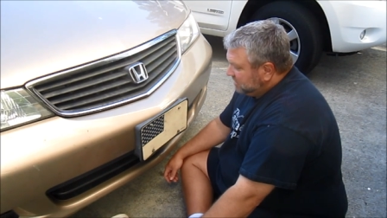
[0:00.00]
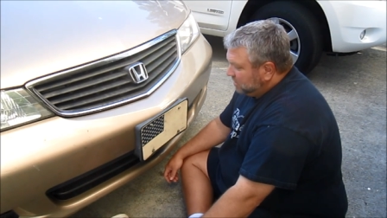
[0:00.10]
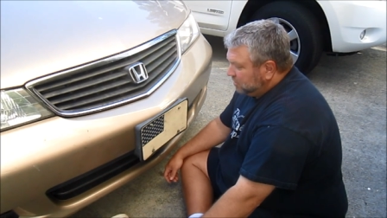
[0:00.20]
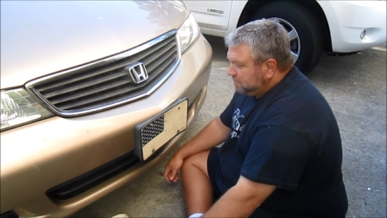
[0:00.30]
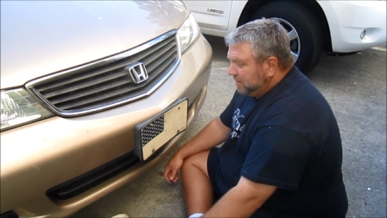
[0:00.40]

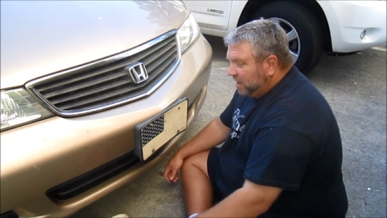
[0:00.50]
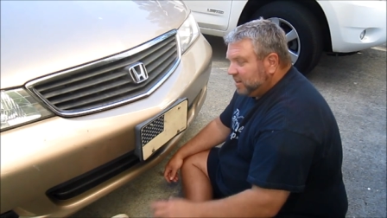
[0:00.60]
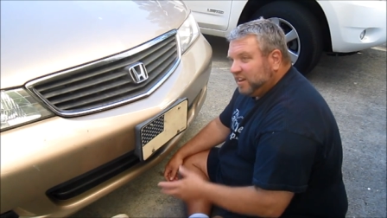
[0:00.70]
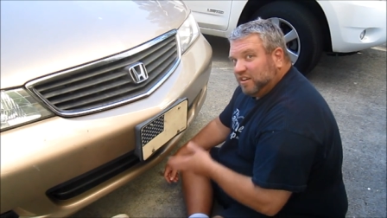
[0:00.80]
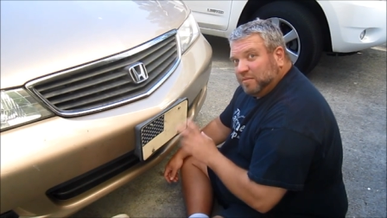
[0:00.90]
so it's been
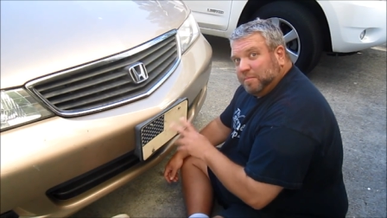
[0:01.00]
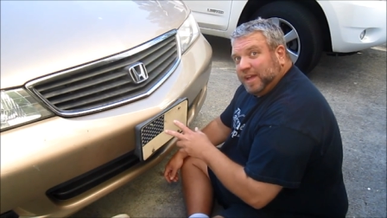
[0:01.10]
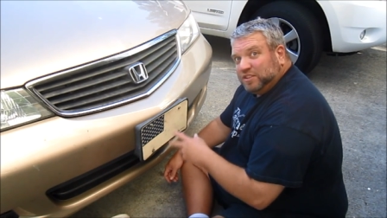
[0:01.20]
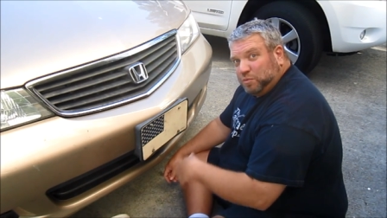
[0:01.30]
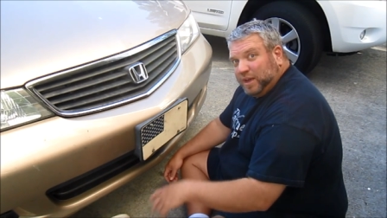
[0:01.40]
on here
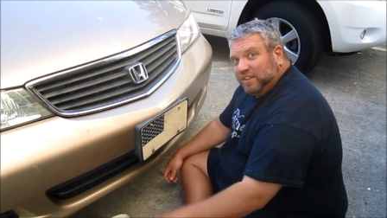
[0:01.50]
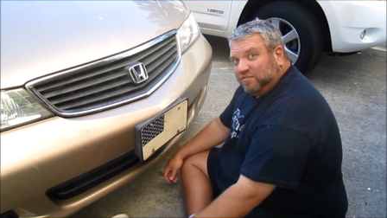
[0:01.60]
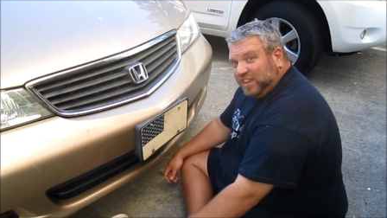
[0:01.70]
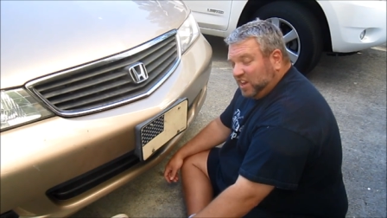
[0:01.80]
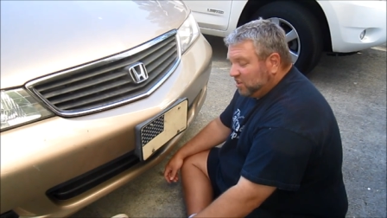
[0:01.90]
about
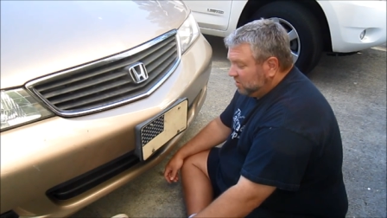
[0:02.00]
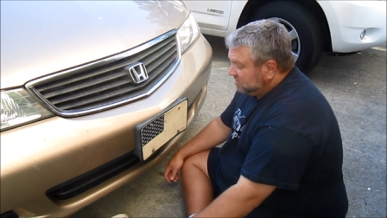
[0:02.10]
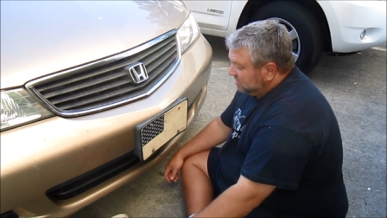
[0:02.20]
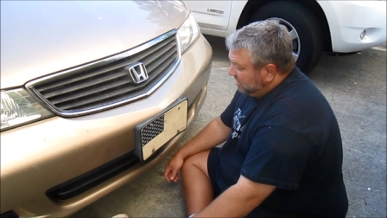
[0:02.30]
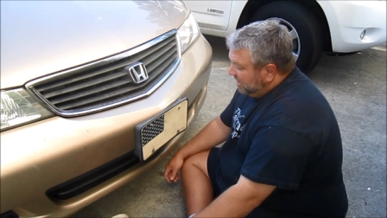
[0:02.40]
12
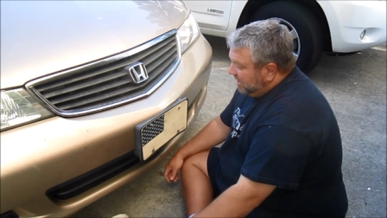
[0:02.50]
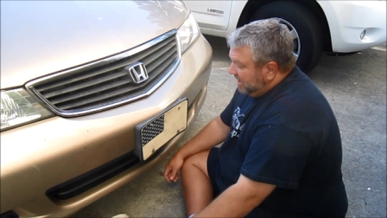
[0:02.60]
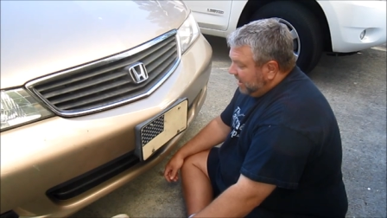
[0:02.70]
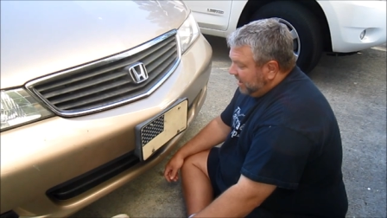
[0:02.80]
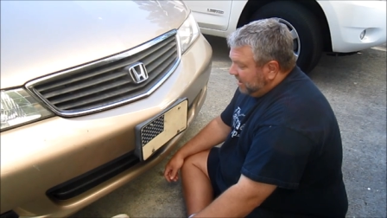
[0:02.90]
years
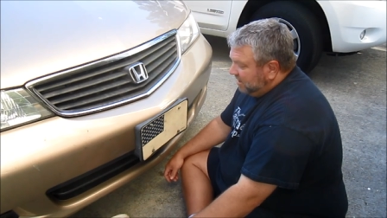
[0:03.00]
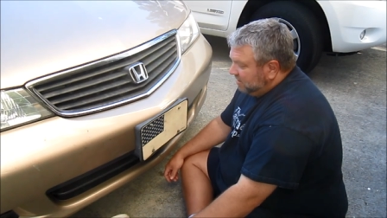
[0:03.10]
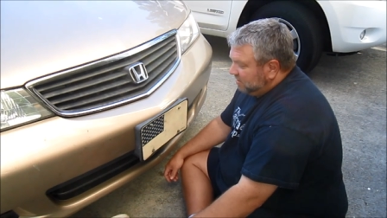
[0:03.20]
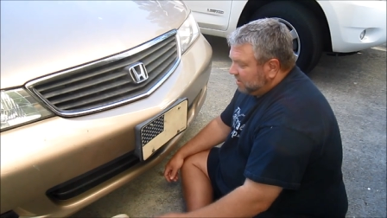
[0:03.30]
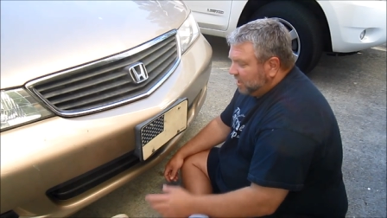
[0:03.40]

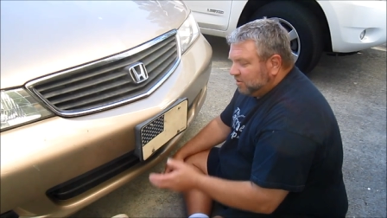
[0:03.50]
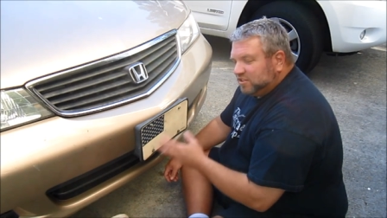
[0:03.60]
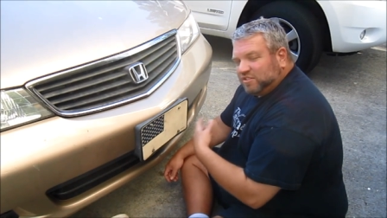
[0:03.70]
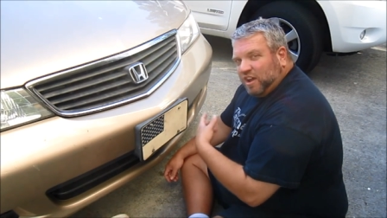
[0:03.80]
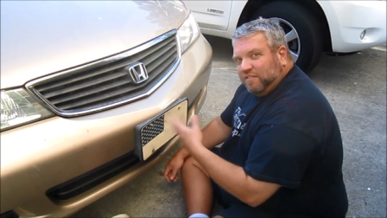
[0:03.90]
and the
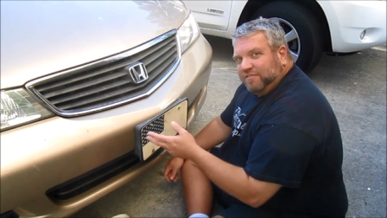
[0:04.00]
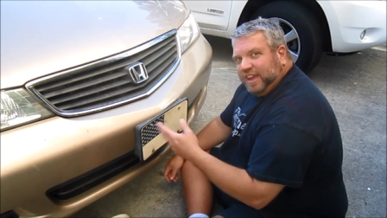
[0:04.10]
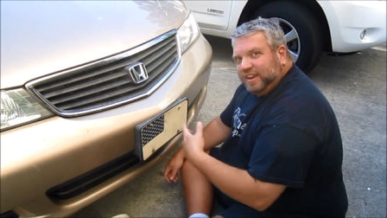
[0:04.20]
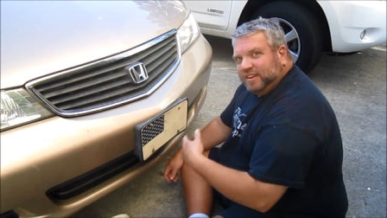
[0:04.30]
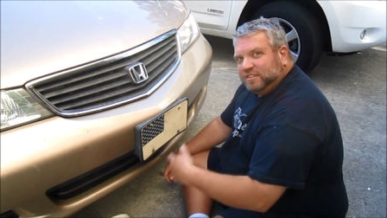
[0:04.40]
colors are all
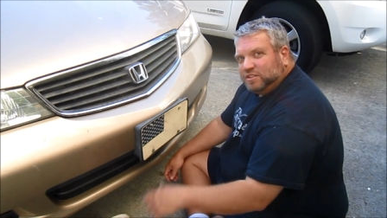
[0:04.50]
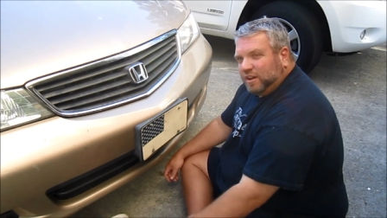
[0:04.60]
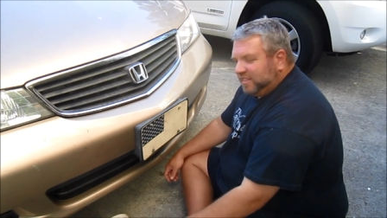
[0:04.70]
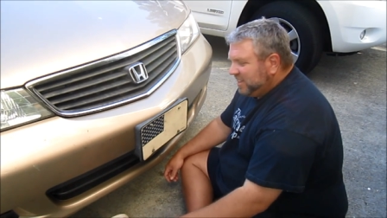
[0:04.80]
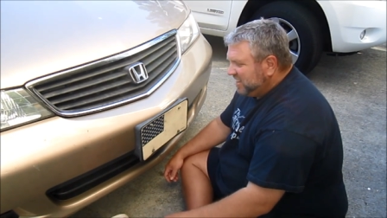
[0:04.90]
faded, so
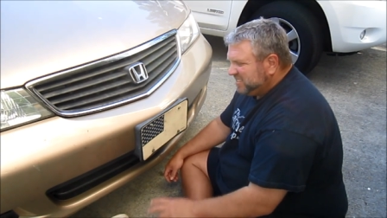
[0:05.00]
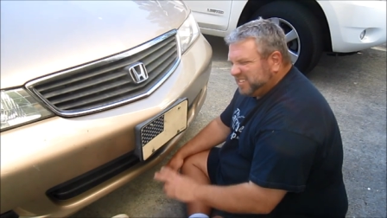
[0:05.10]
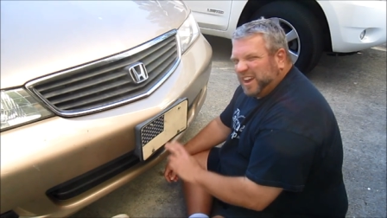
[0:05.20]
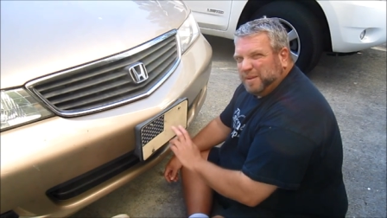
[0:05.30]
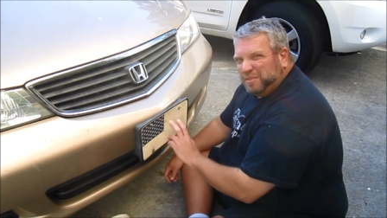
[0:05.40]
I think it's
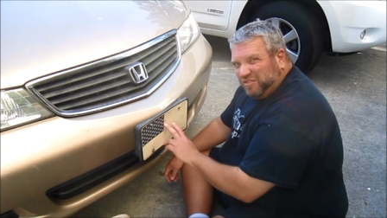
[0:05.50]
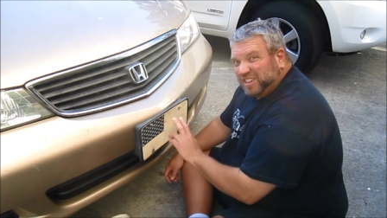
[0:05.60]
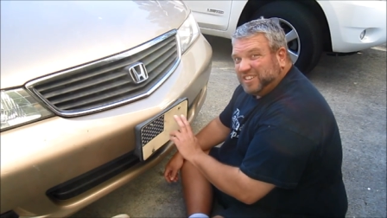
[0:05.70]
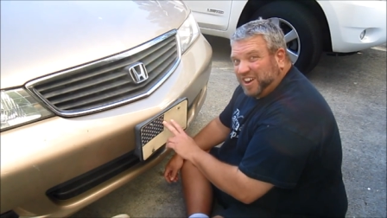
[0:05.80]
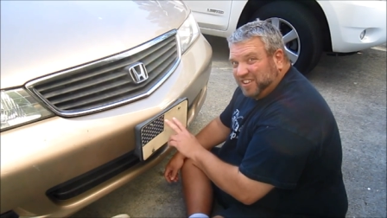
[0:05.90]
time to
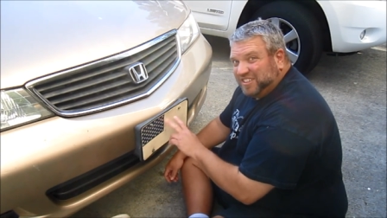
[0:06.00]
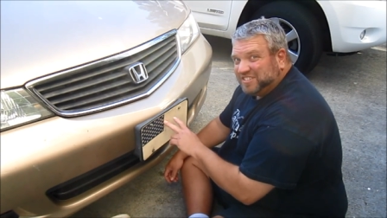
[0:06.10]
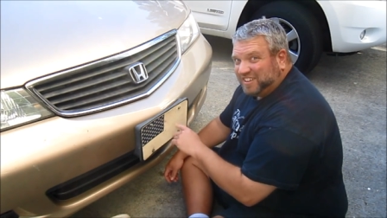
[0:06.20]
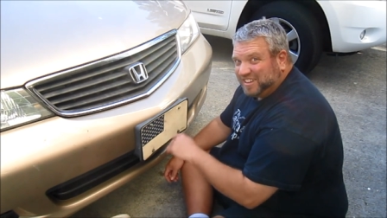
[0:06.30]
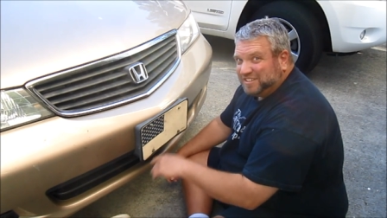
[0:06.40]
retire
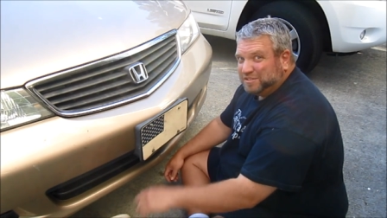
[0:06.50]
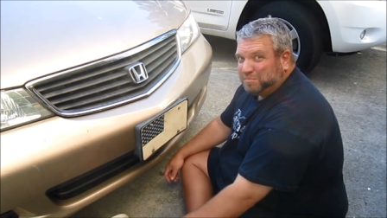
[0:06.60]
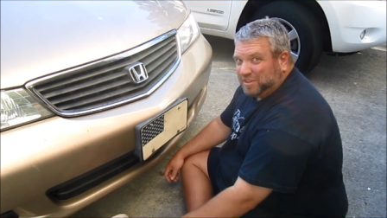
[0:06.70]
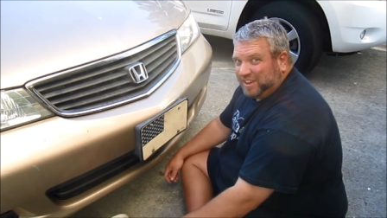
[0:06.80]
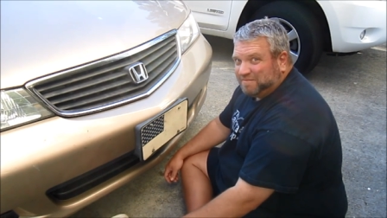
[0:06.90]
this license
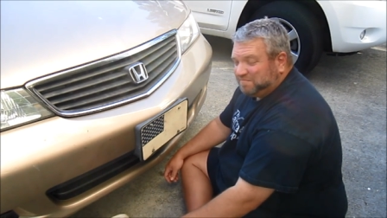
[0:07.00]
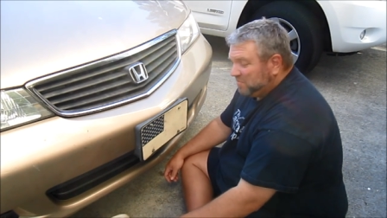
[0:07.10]
plate.